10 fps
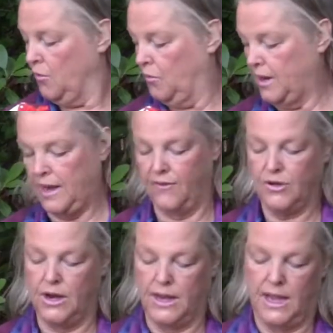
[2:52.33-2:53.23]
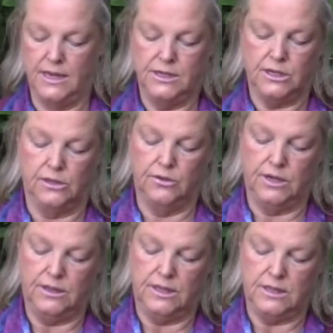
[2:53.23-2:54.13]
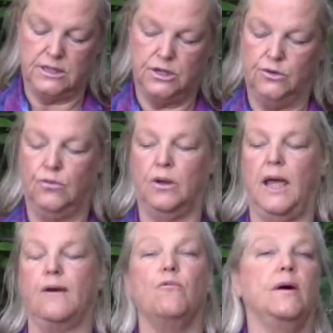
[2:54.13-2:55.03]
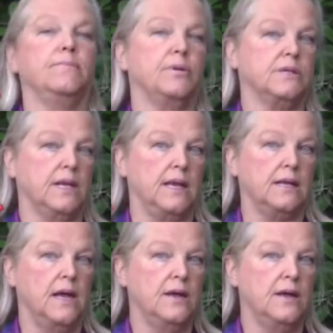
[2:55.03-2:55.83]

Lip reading: We have gone ahead and diluted this to like 1%.